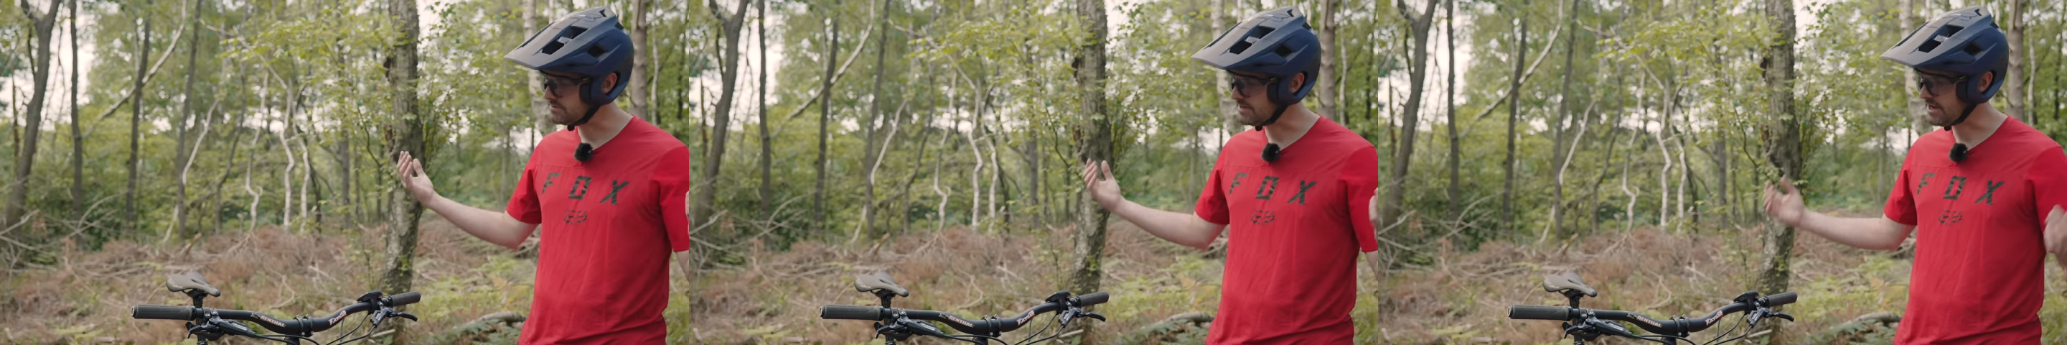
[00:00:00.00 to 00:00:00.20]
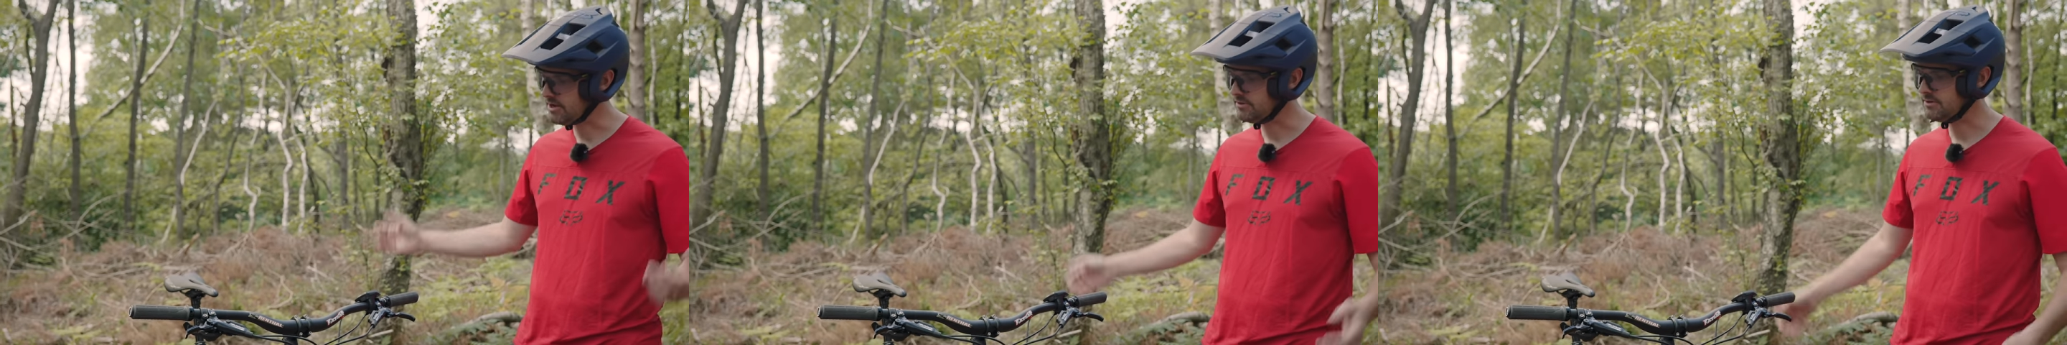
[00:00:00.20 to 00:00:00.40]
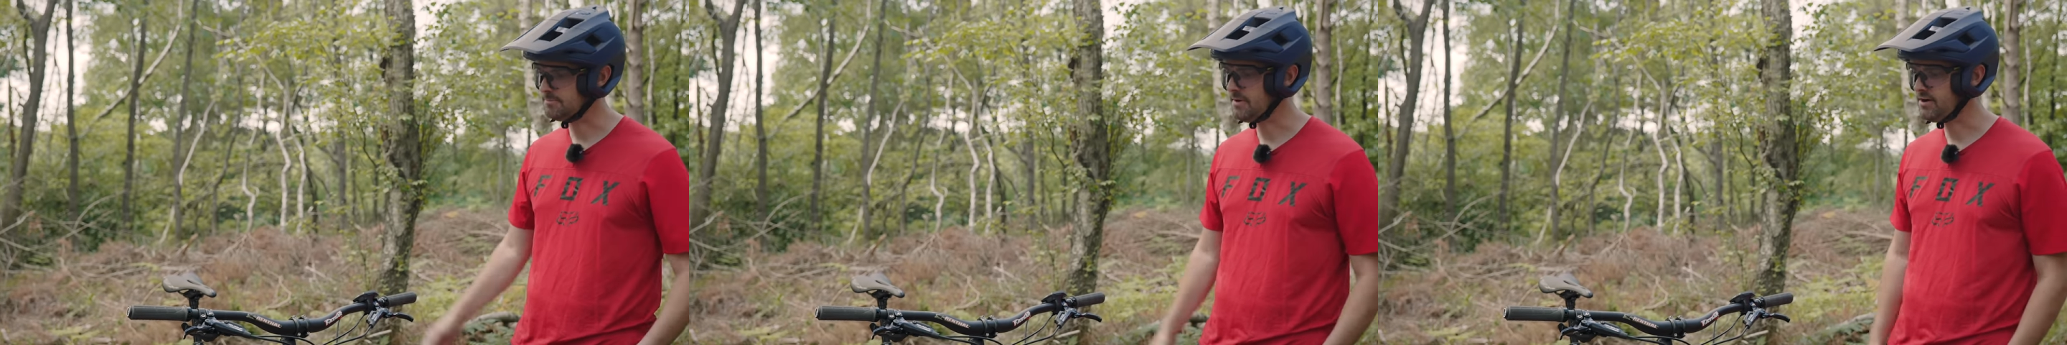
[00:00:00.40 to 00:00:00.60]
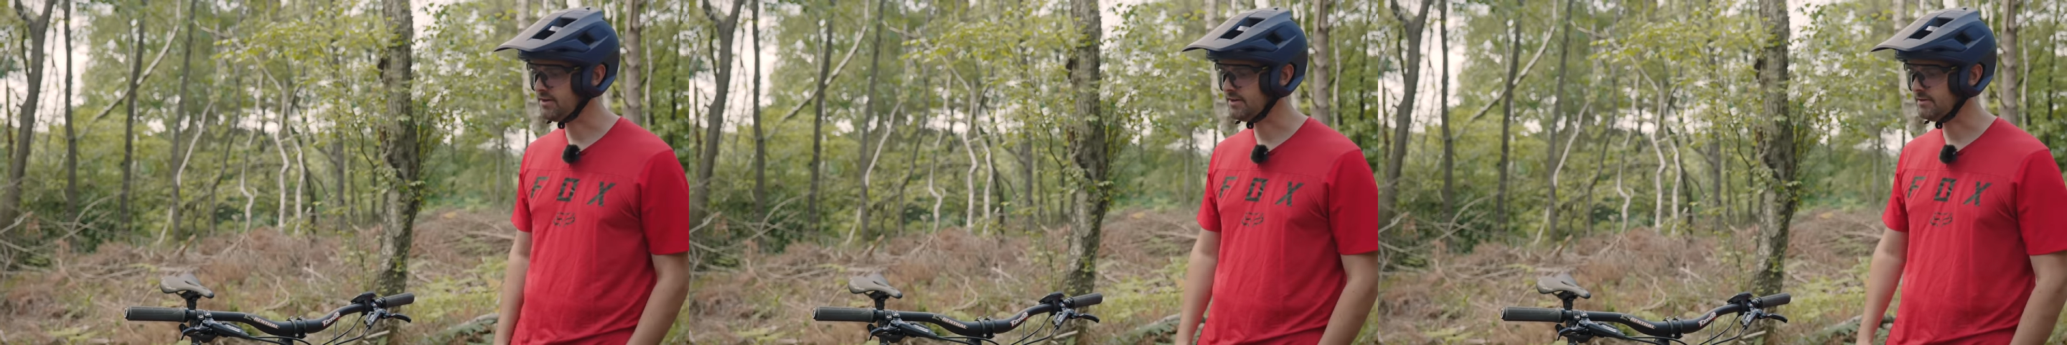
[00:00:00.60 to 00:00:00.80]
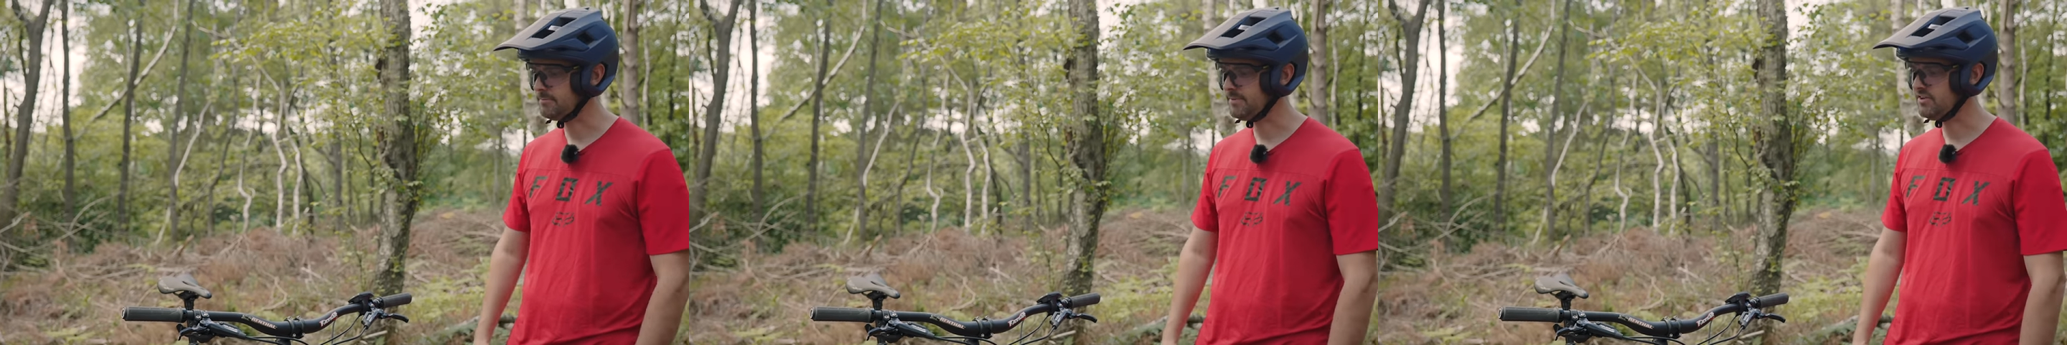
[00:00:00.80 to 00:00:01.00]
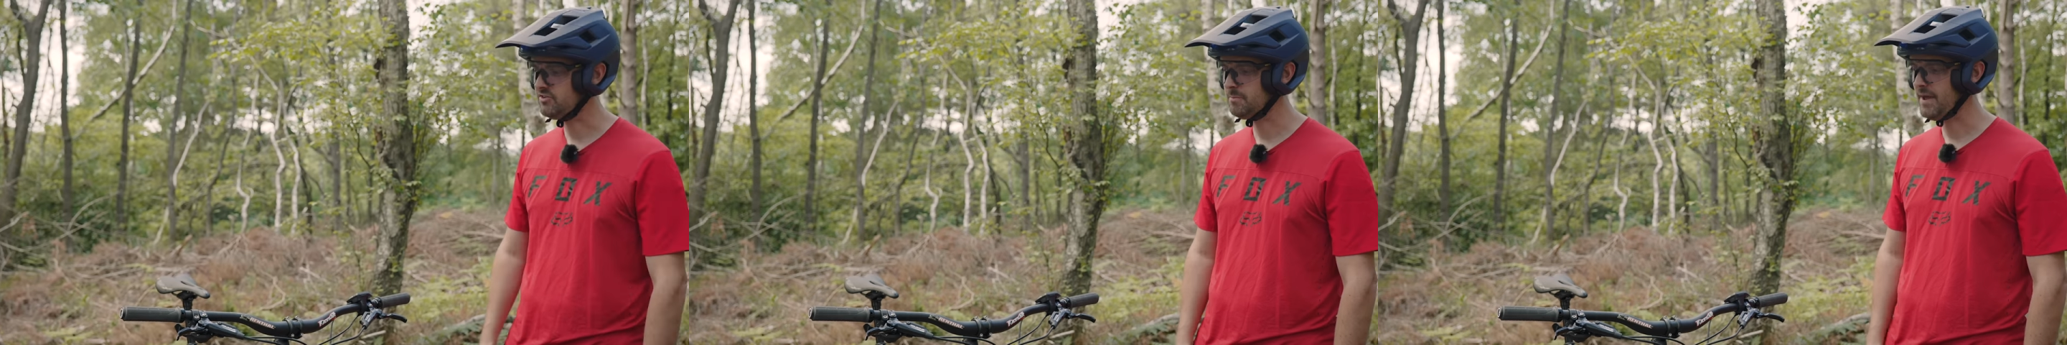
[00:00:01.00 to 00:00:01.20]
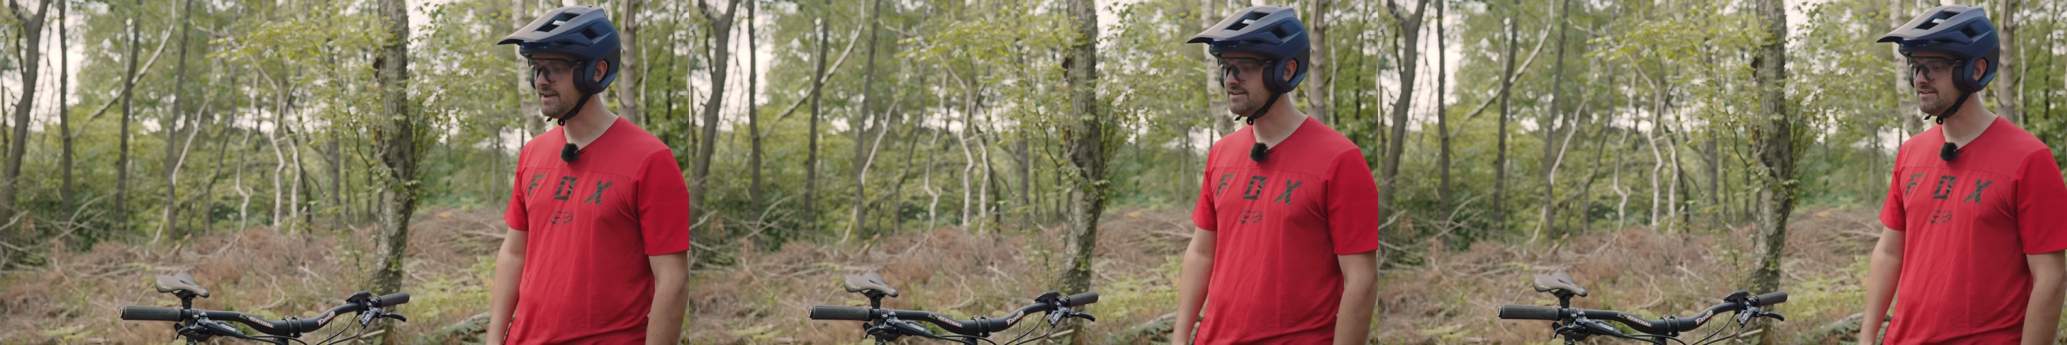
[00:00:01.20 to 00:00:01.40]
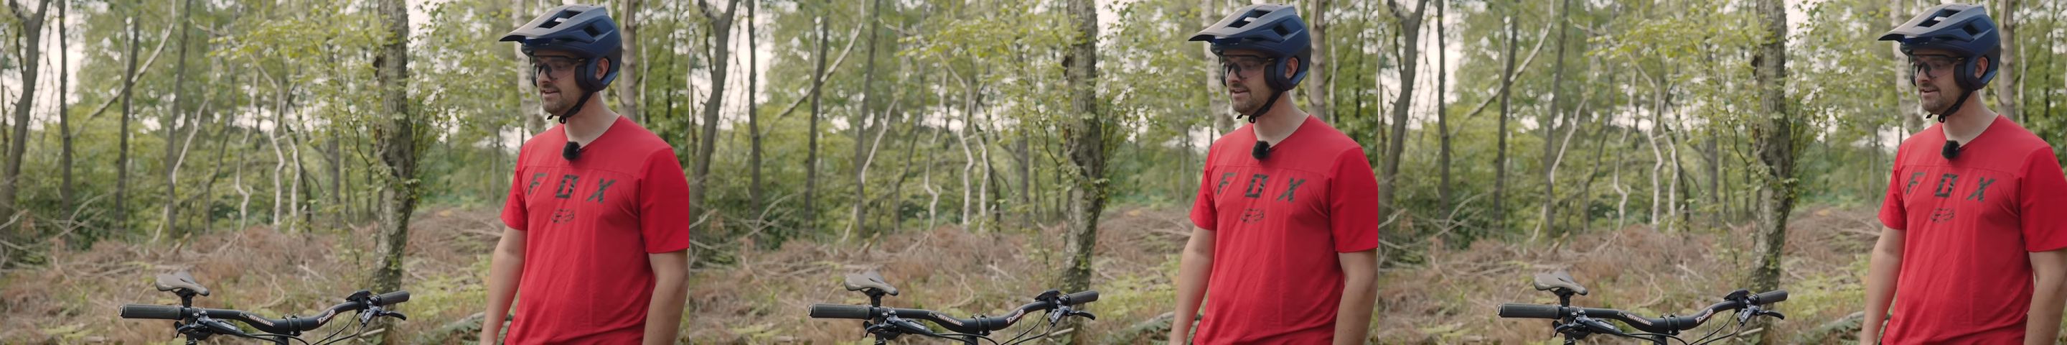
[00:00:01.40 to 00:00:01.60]
you know, you might be
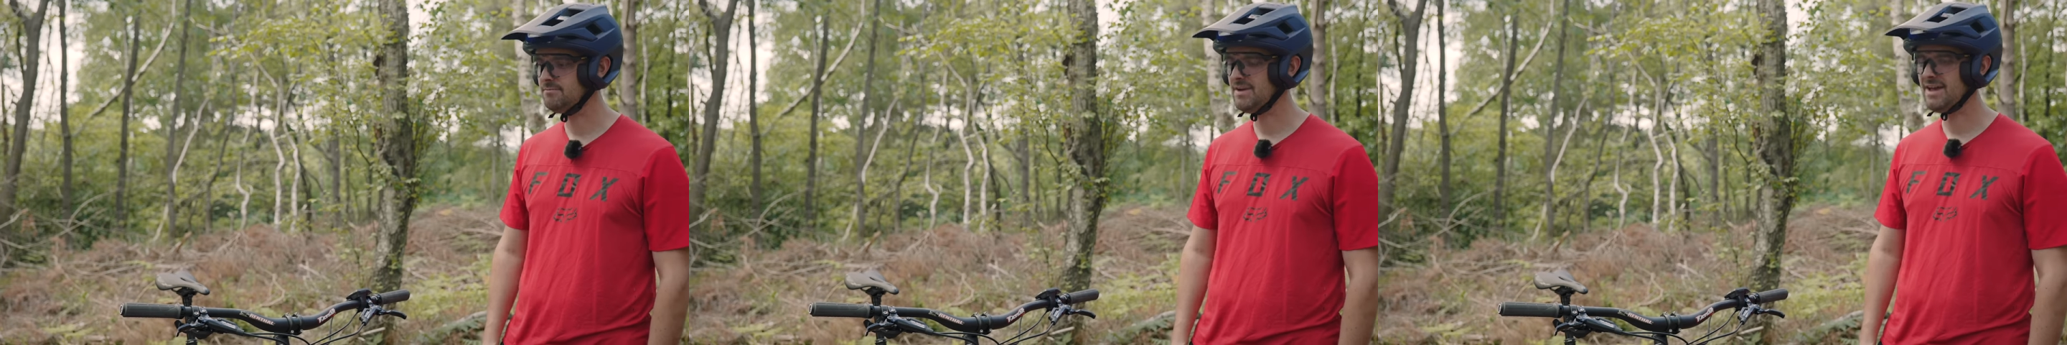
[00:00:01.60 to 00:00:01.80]
spending